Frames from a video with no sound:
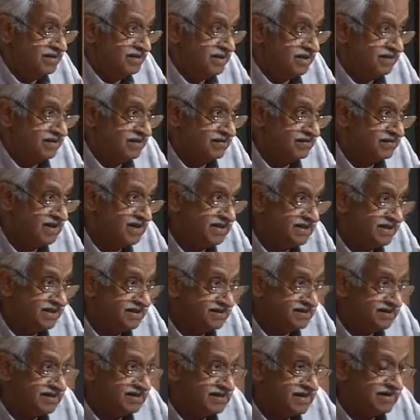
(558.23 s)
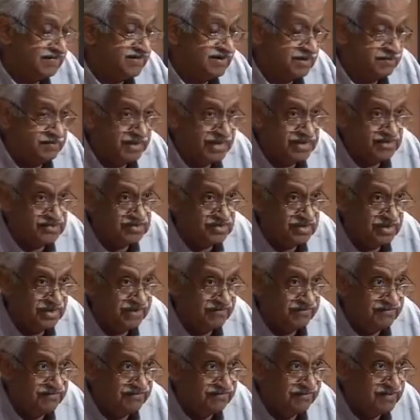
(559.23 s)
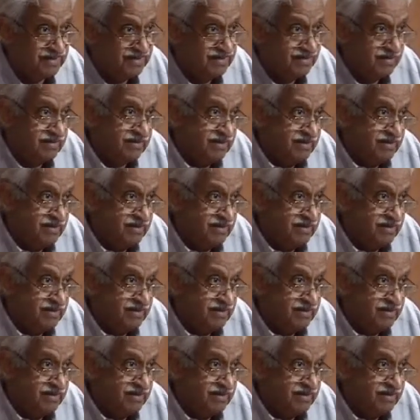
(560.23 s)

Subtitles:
that the world is a safer place to live,